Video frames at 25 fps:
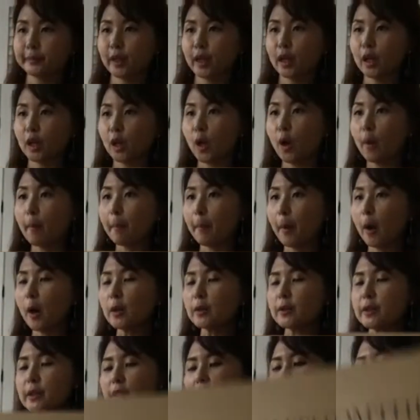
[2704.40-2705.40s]
long
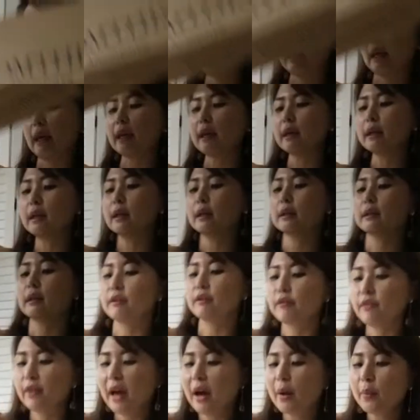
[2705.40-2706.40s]
box. Okay, the
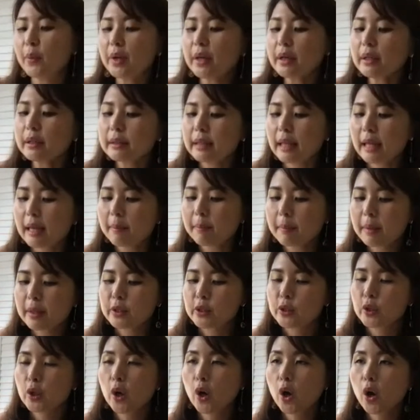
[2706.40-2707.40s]
flower name
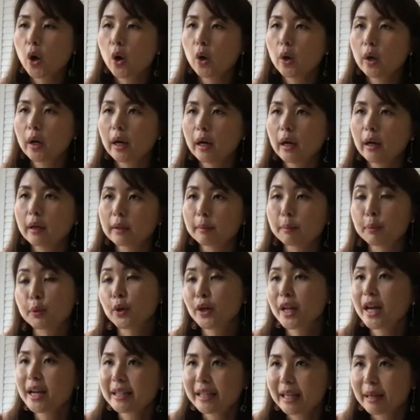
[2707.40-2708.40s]
is called, the
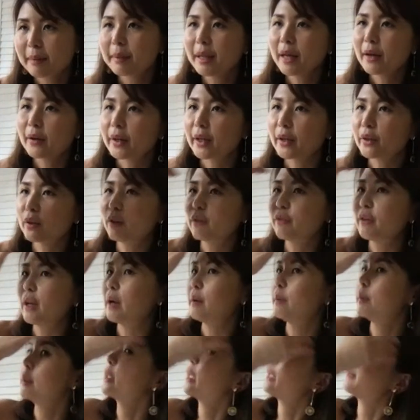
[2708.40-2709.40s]
product name, okay, not
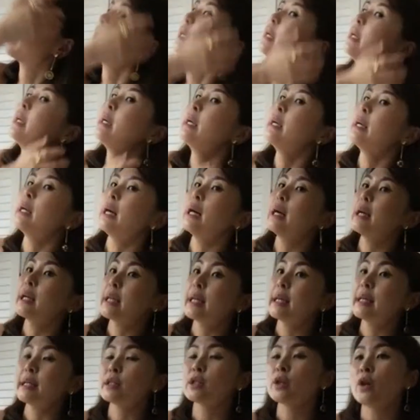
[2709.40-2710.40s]
flower name,
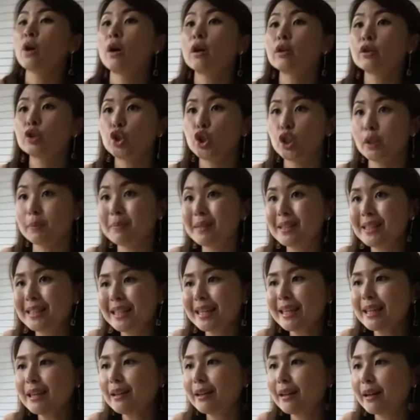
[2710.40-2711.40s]
is called
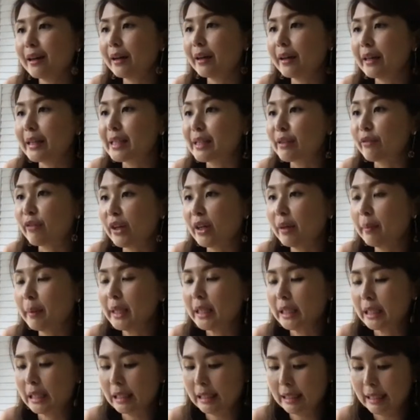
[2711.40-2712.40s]
Gypsy. It's available
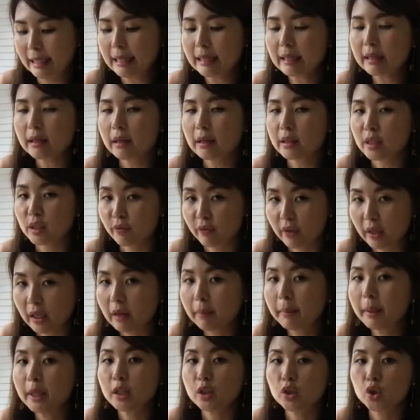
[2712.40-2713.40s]
in the link. It's
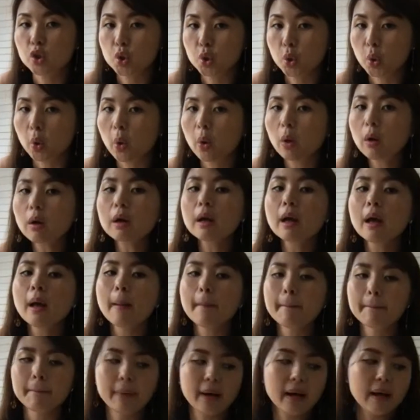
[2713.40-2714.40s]
available in Johor.
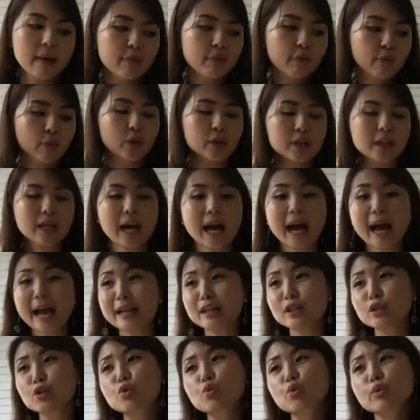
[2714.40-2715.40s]
But for the
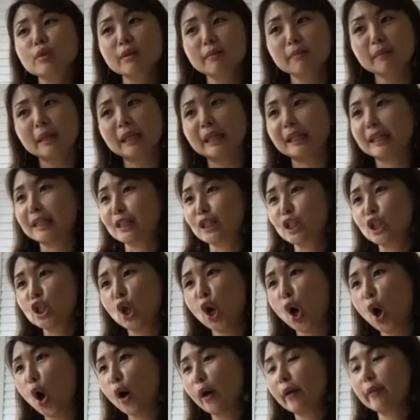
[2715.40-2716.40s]
ice cream, it is
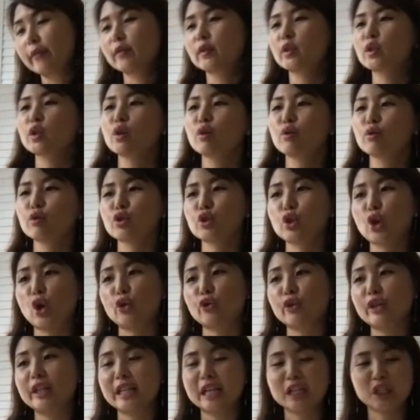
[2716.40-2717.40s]
not. So
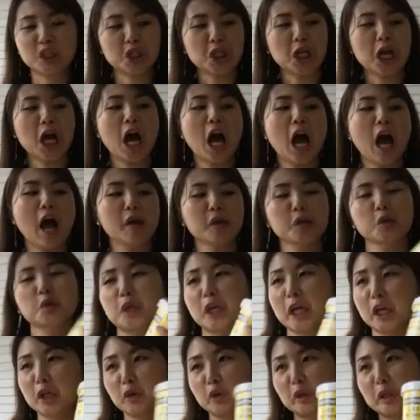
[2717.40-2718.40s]
sorry, Najiha, you
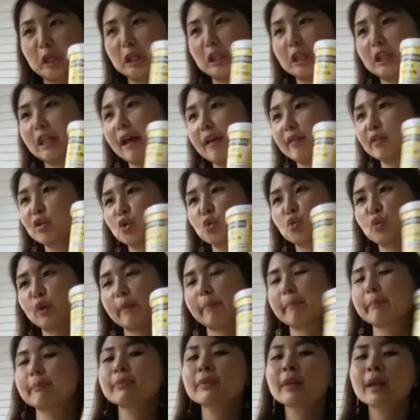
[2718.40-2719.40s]
cannot eat ice cream.
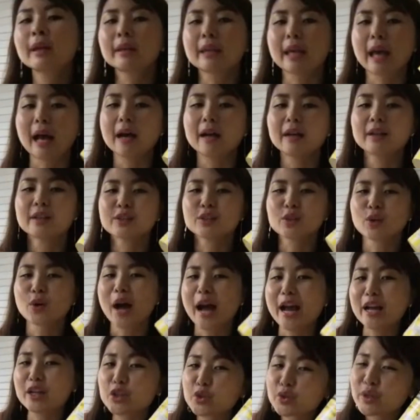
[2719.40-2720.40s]
Yeah, so
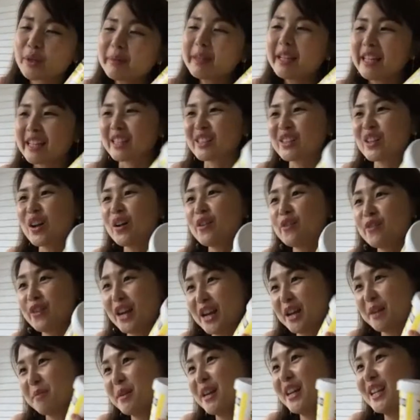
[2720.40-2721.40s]
ice cream is not
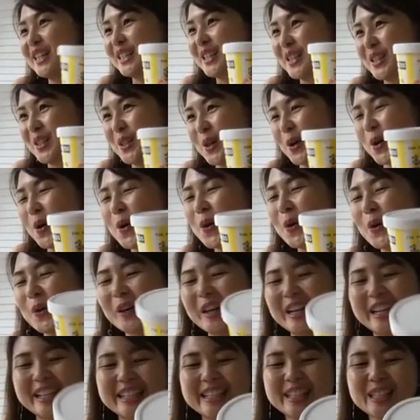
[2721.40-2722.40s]
available in
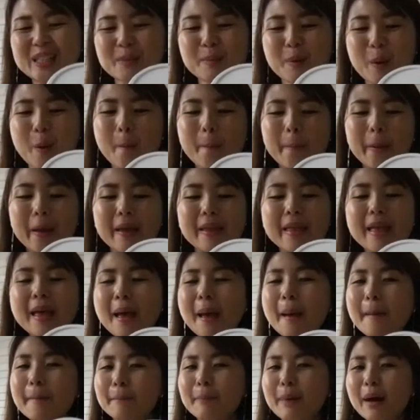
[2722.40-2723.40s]
Johor at this moment.
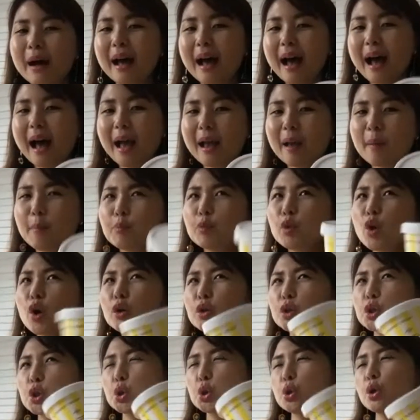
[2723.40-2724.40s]
But I'm
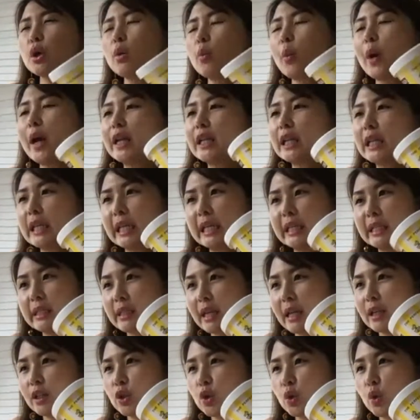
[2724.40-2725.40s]
not sure whether
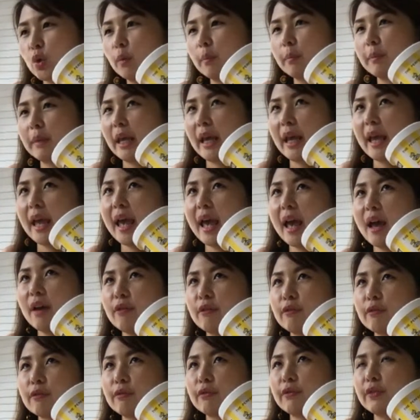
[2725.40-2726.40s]
inside Scoop they
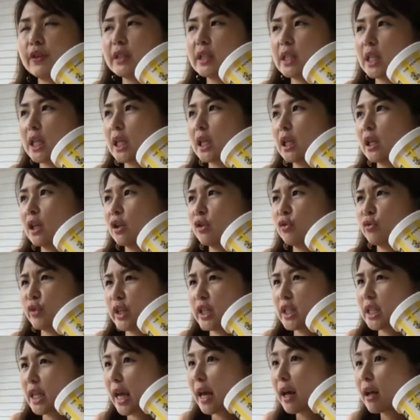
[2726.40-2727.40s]
have physical
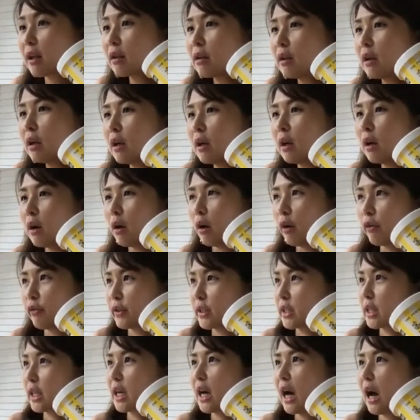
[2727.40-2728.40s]
retail or
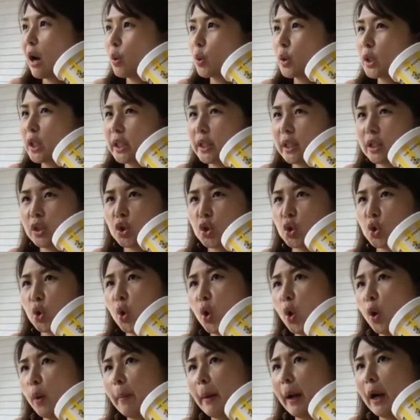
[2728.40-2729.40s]
physical outlet in
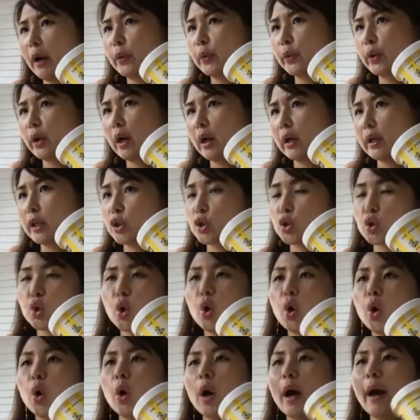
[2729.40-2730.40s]
Johor. But in
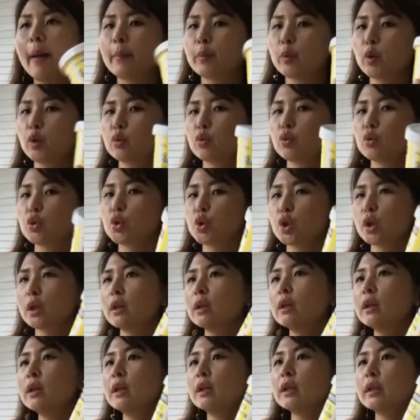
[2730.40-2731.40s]
Johor, I'm not too sure.
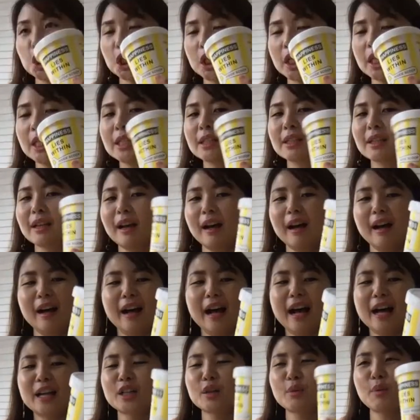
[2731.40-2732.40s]
Yes,
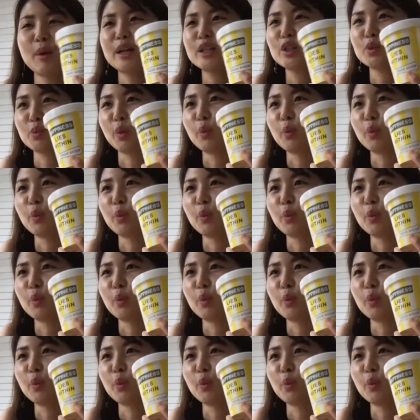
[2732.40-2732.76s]
otherwise we